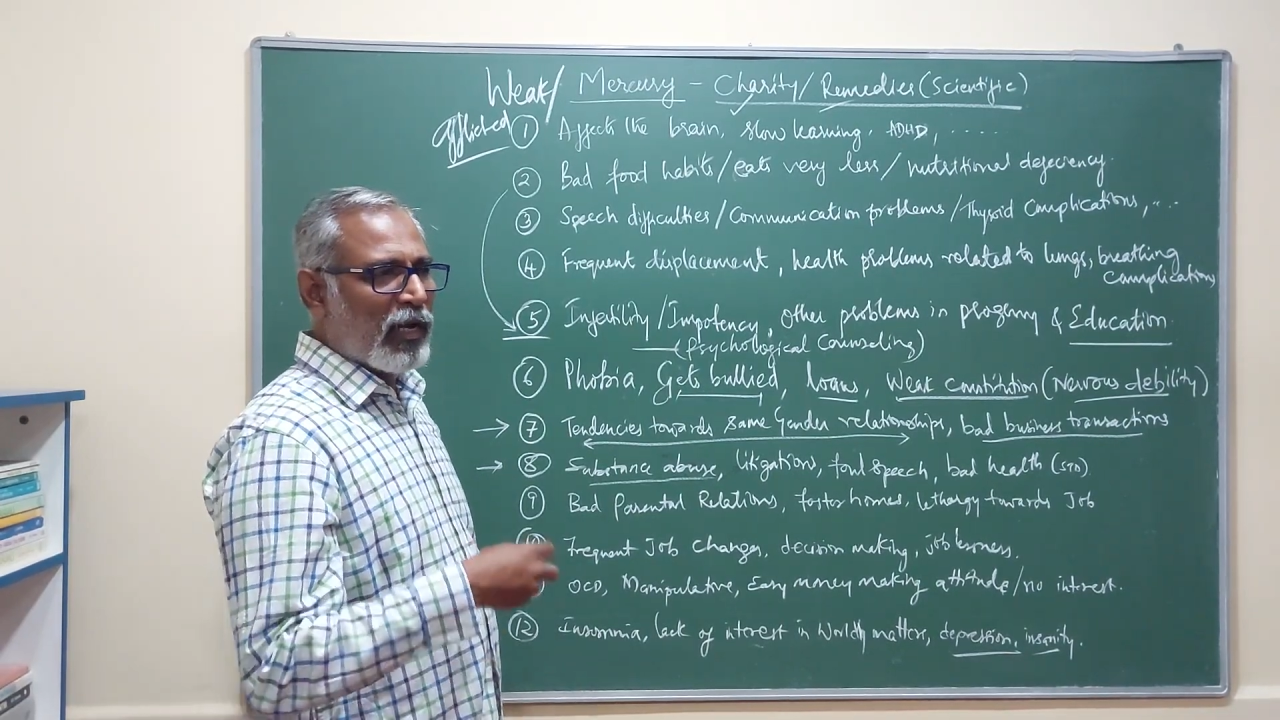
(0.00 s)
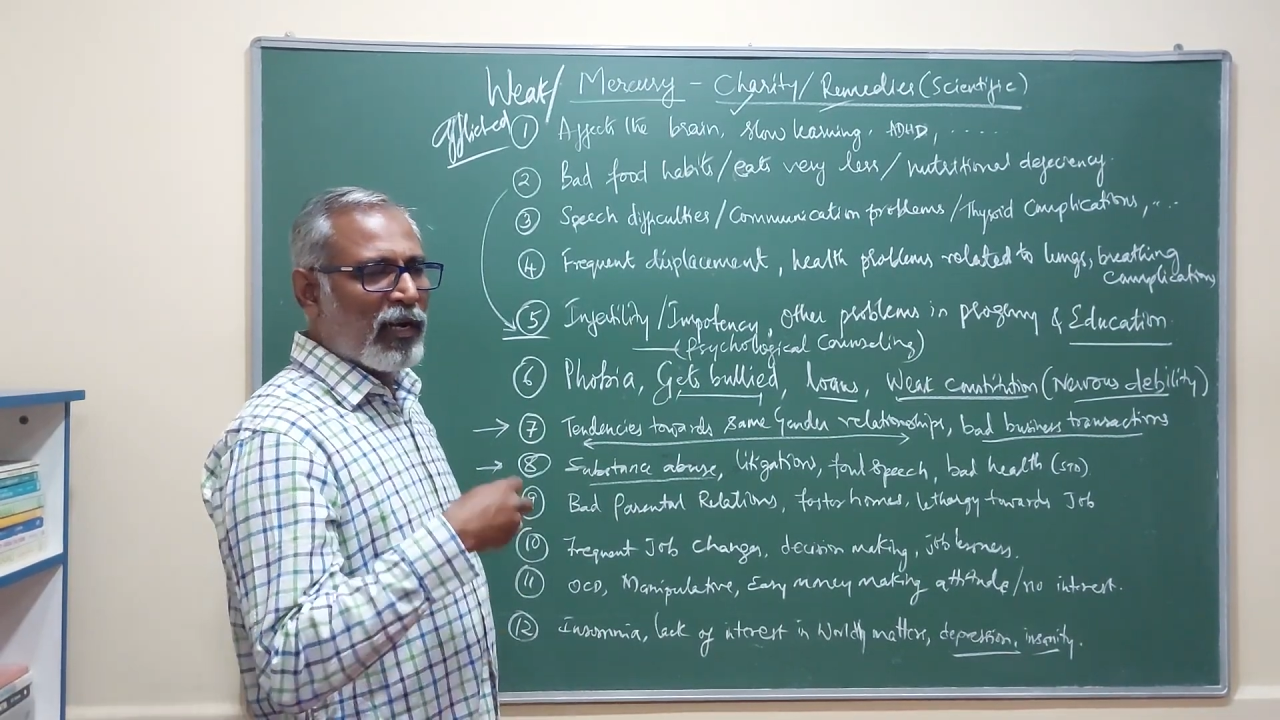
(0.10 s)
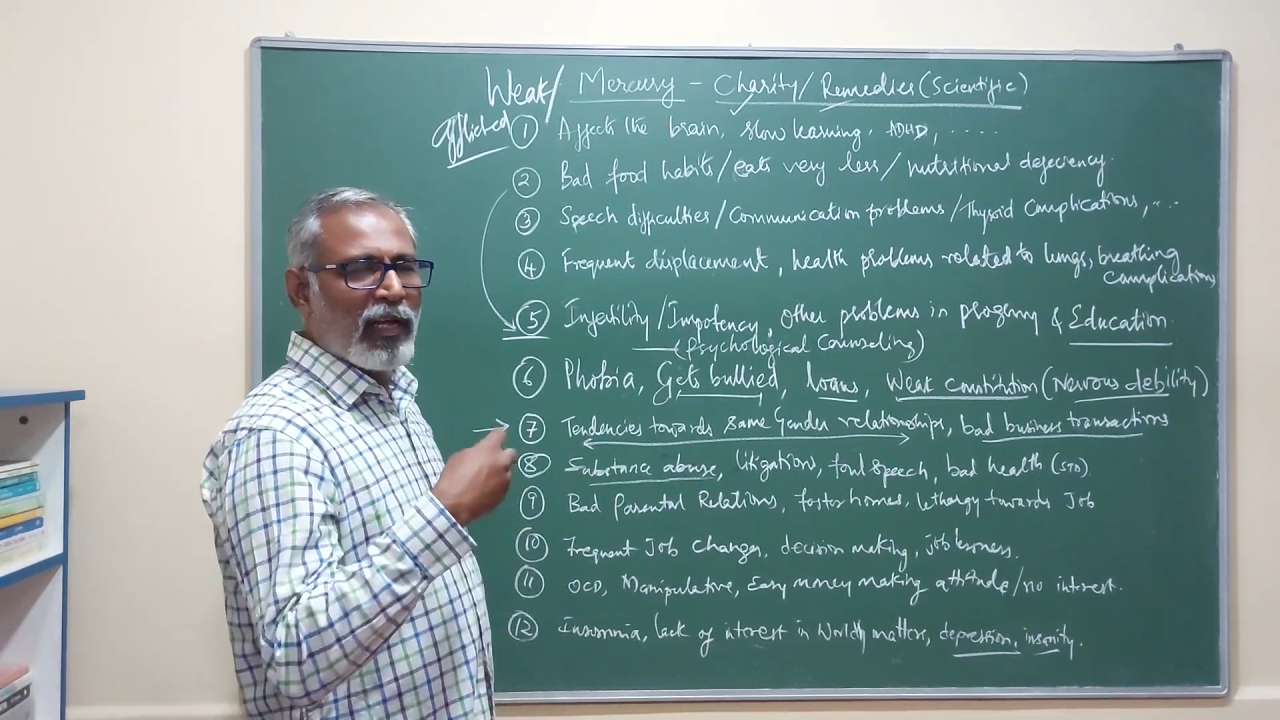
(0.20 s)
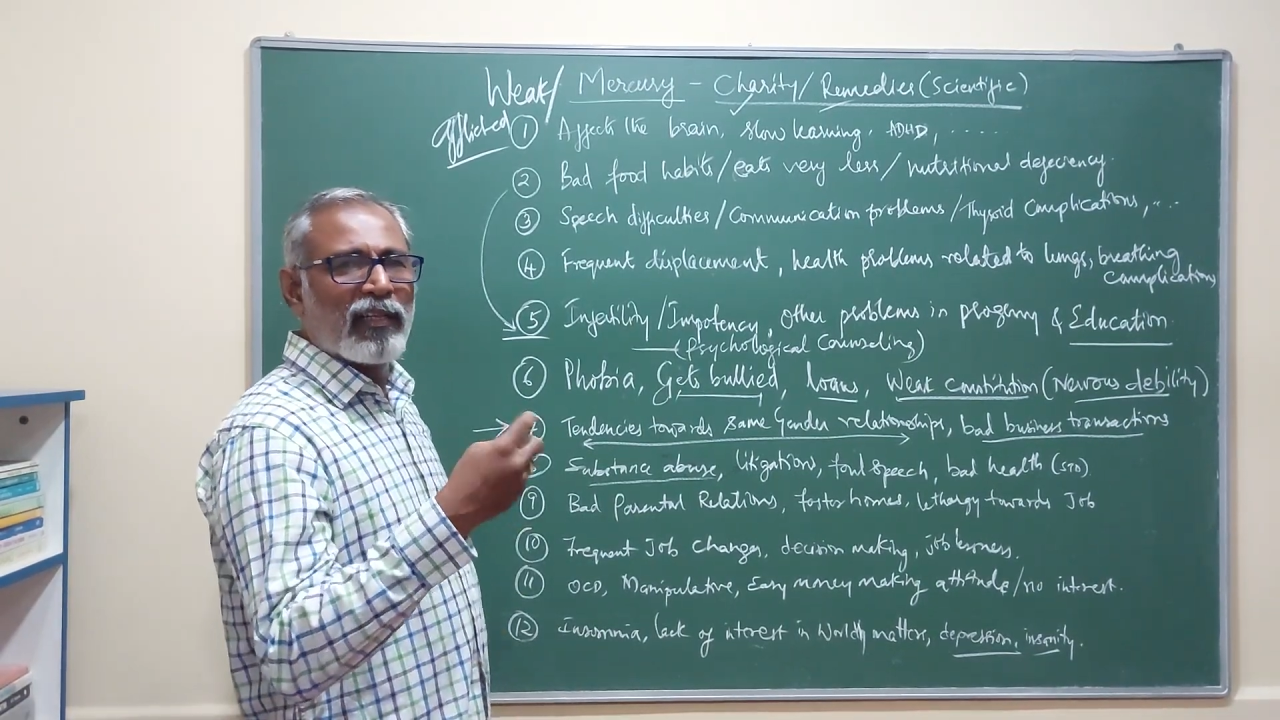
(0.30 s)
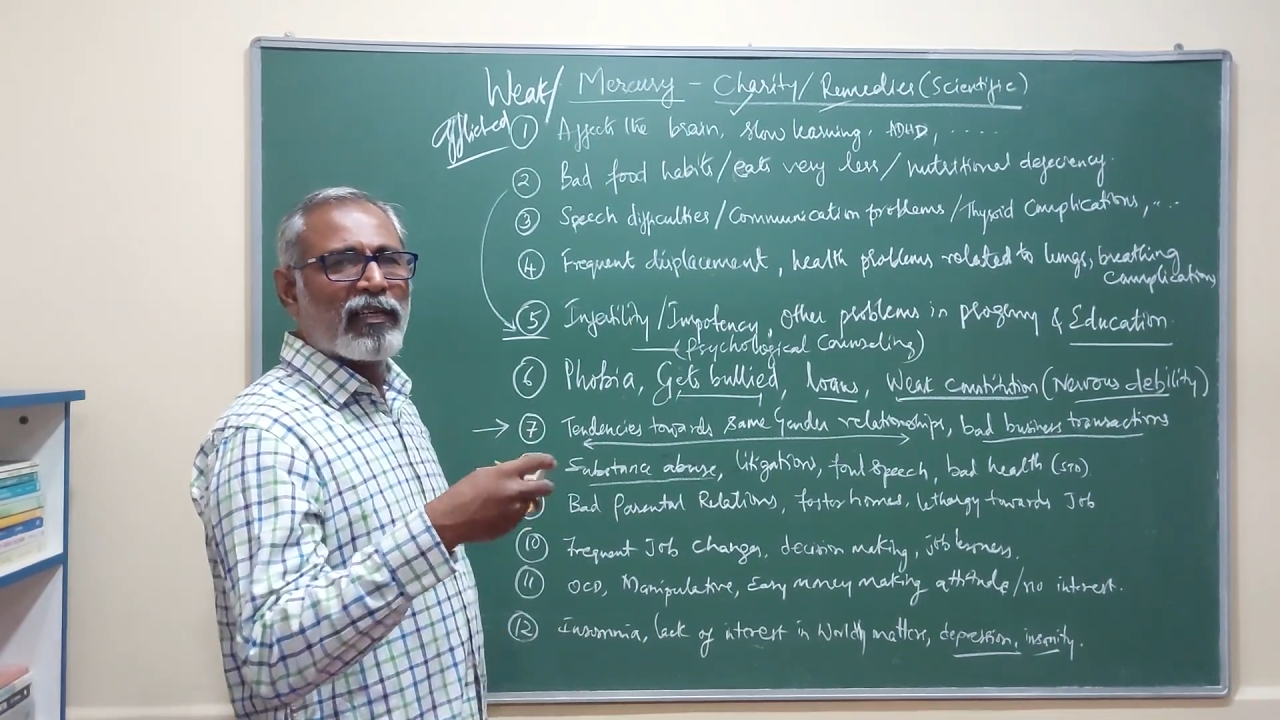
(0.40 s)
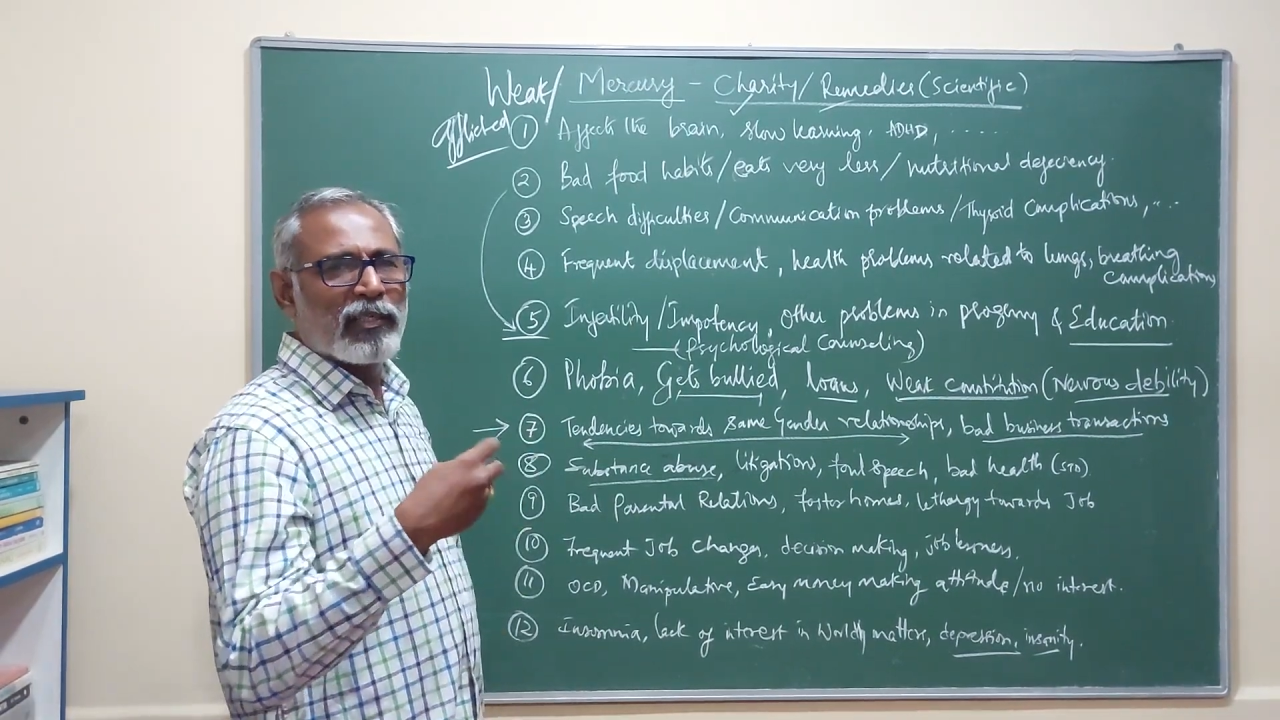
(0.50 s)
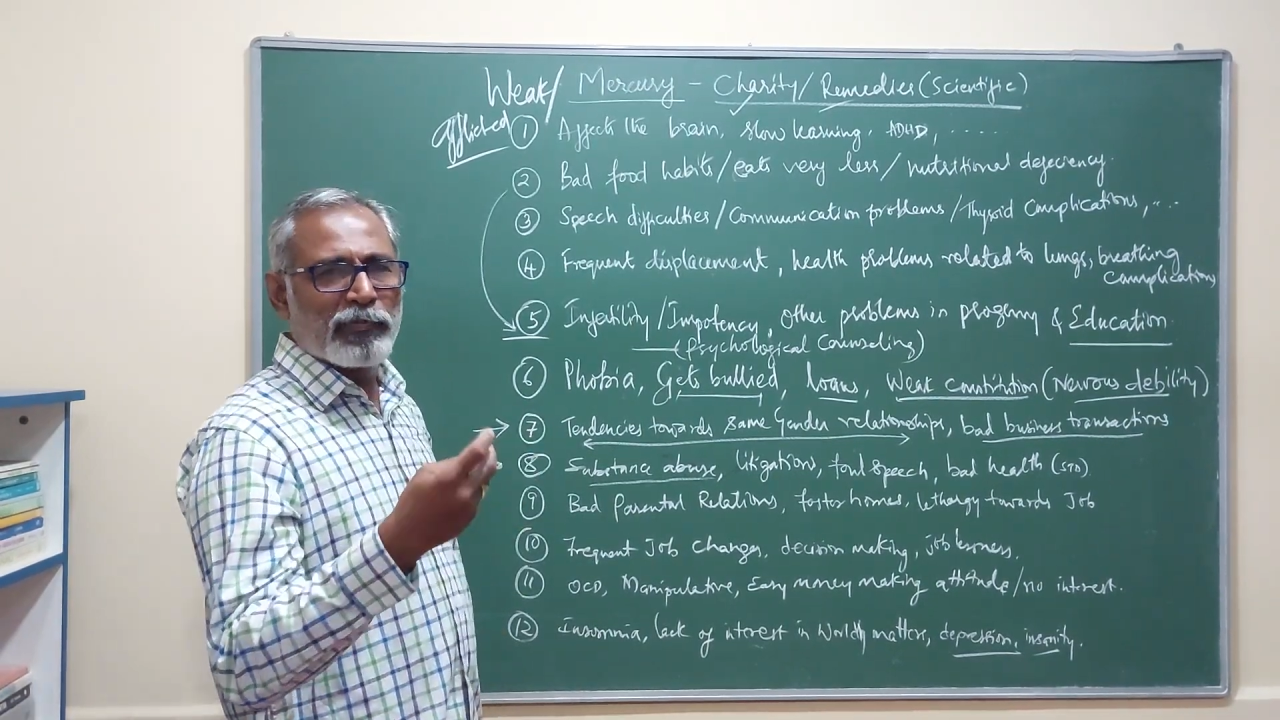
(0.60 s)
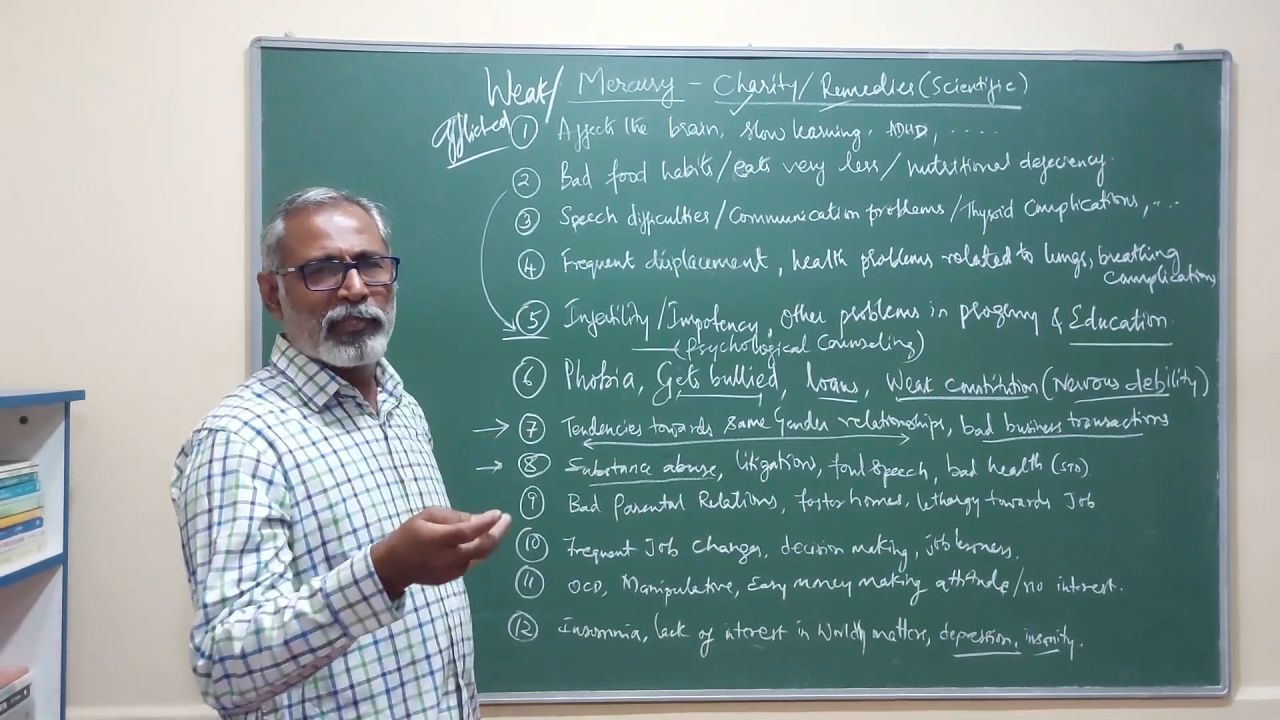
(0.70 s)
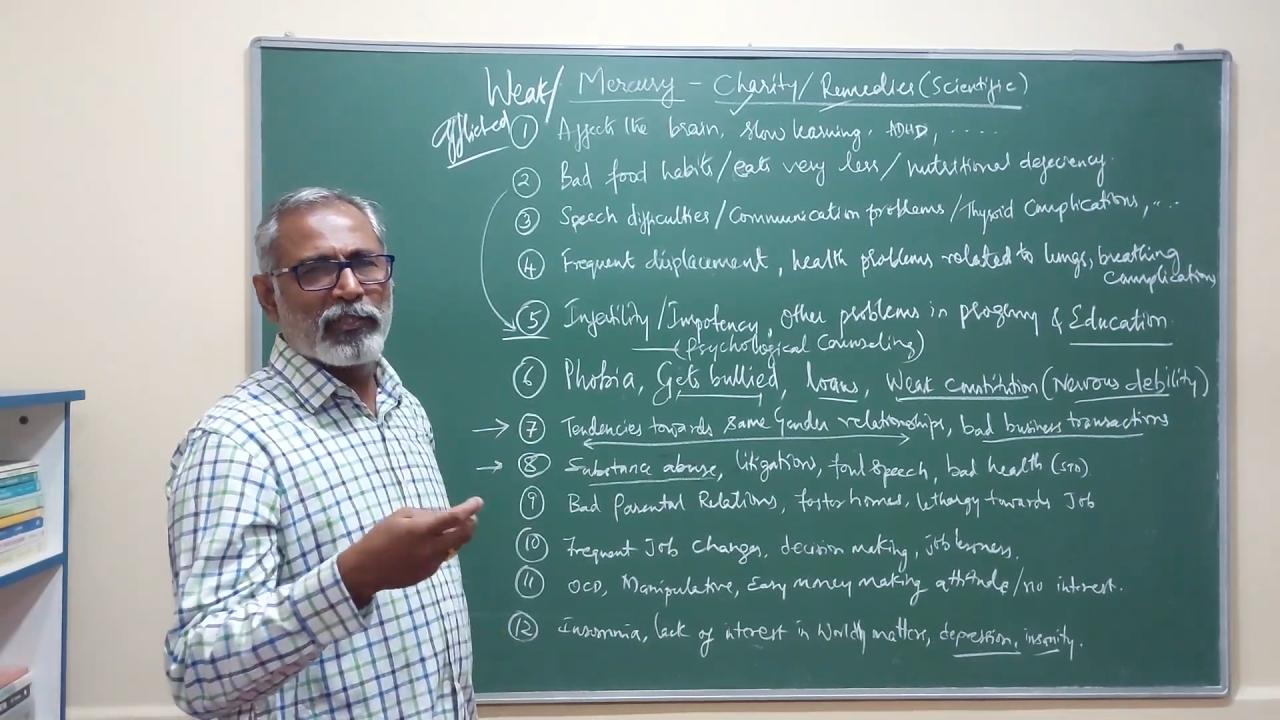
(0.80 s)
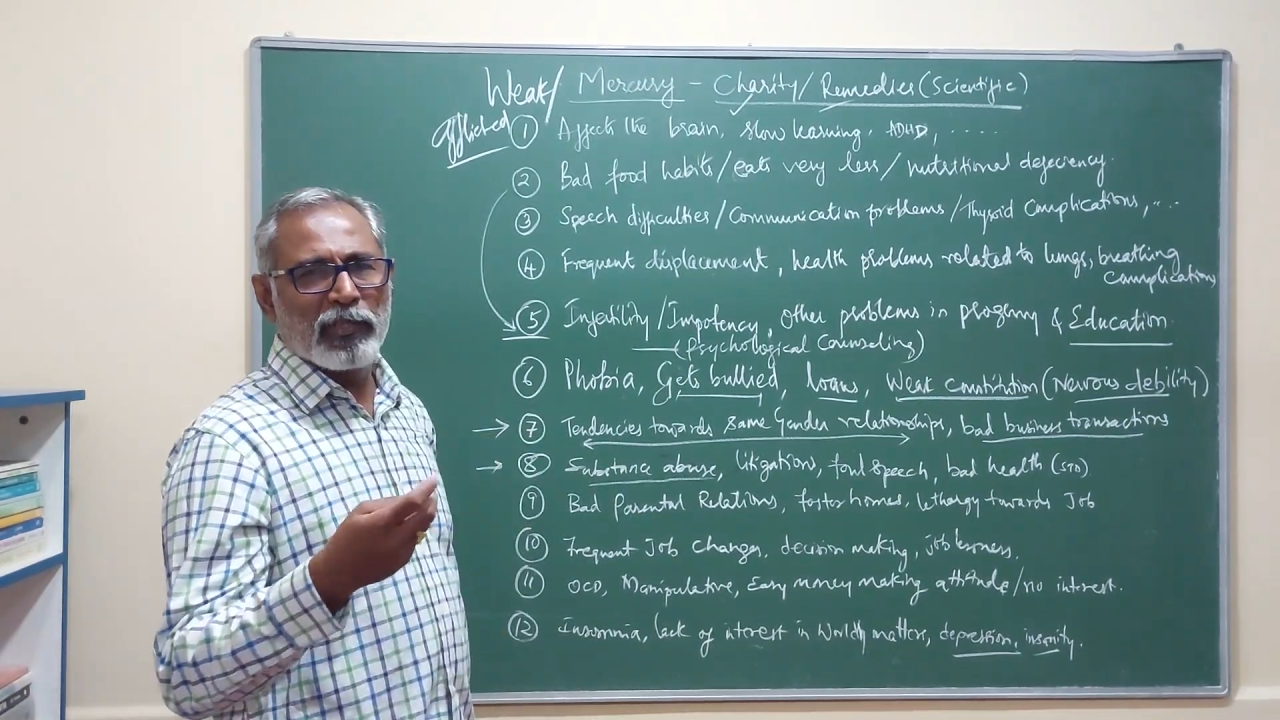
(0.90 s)
and other
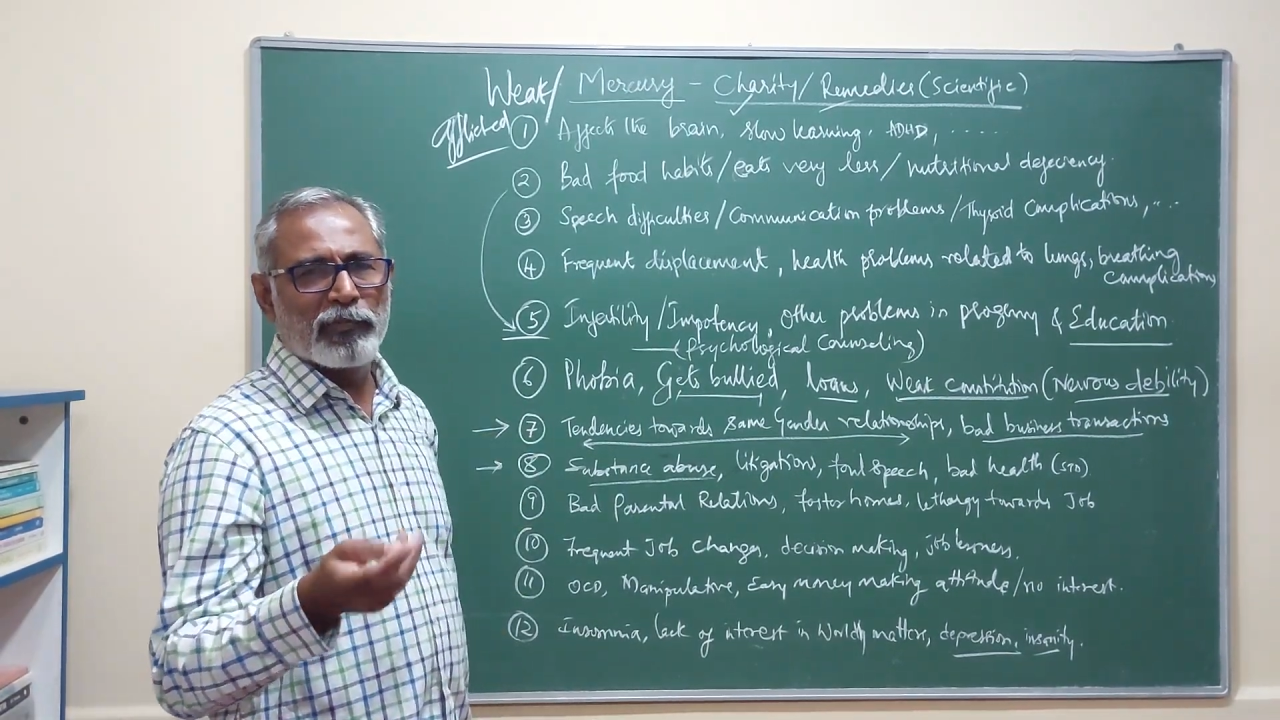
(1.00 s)
substance